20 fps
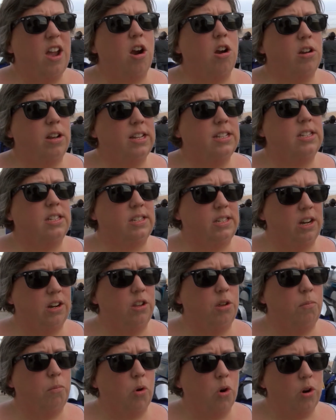aren't
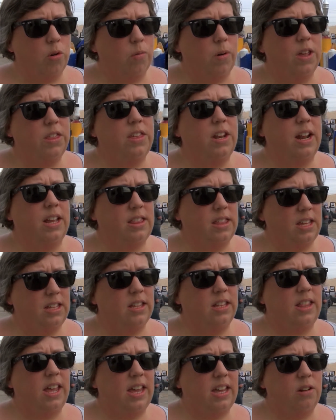necessarily born with, and I think
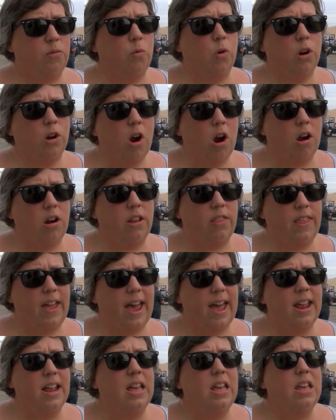that they can work hard at
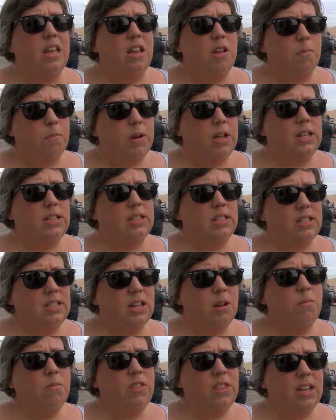that. But
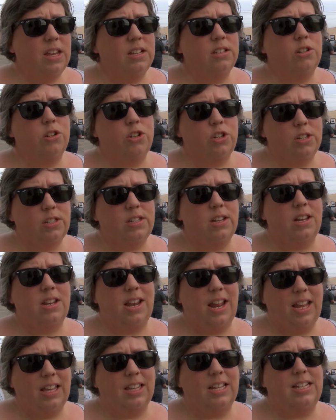some things are just
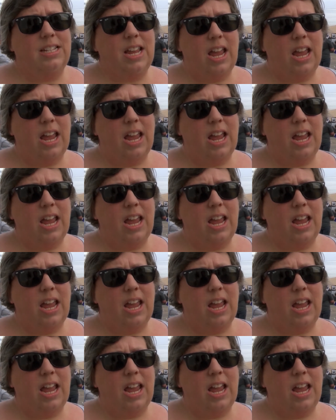innately